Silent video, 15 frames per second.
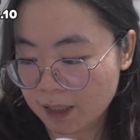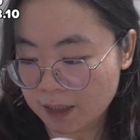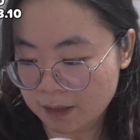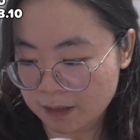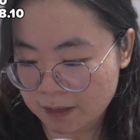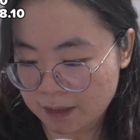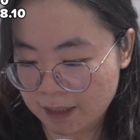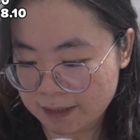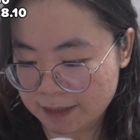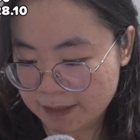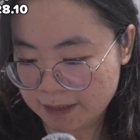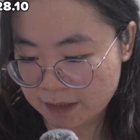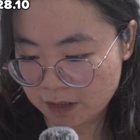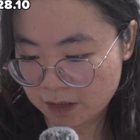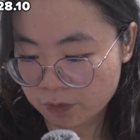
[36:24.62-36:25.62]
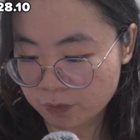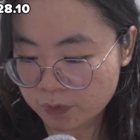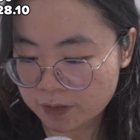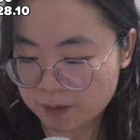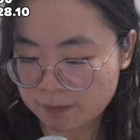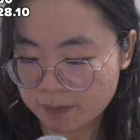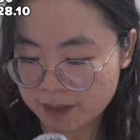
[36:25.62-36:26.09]
I
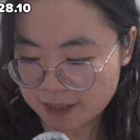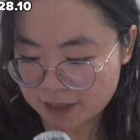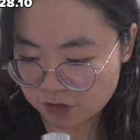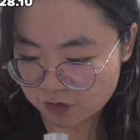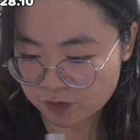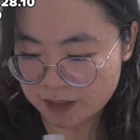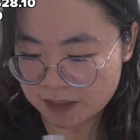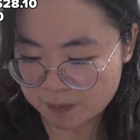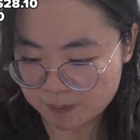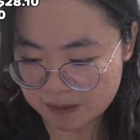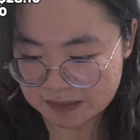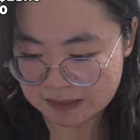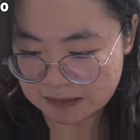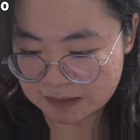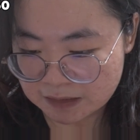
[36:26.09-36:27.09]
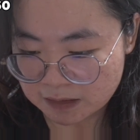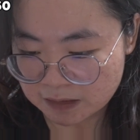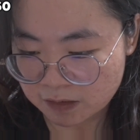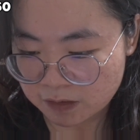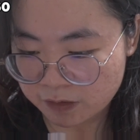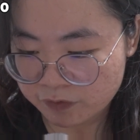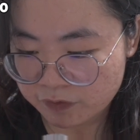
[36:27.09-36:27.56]
included my extra expenses
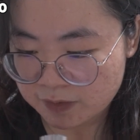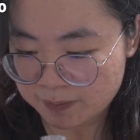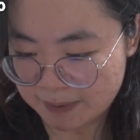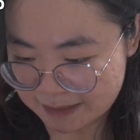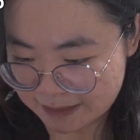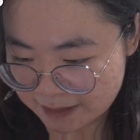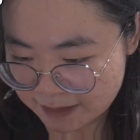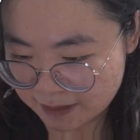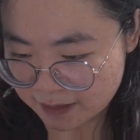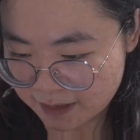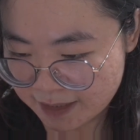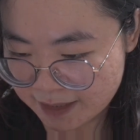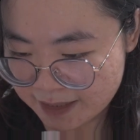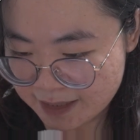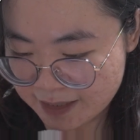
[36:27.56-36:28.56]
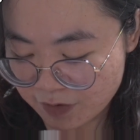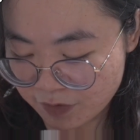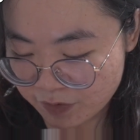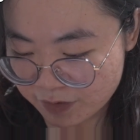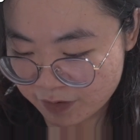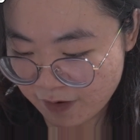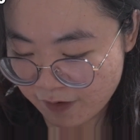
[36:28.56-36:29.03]
of spending at the
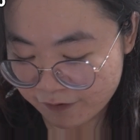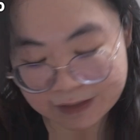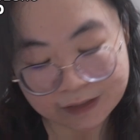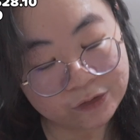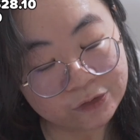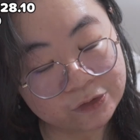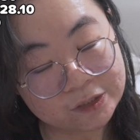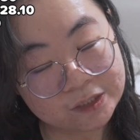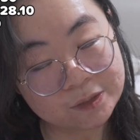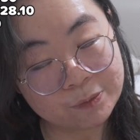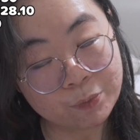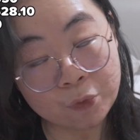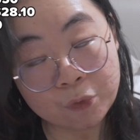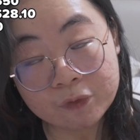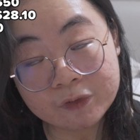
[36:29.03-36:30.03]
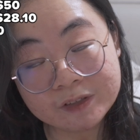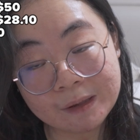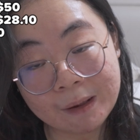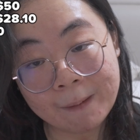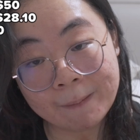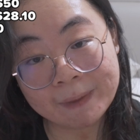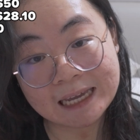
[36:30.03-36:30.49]
other vendors' booths
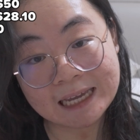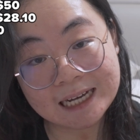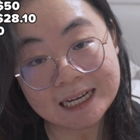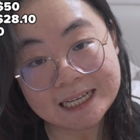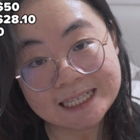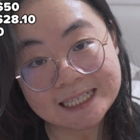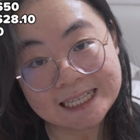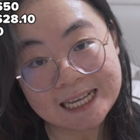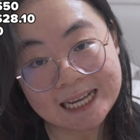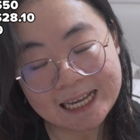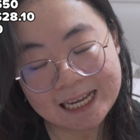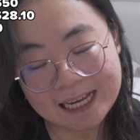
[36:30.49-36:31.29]
because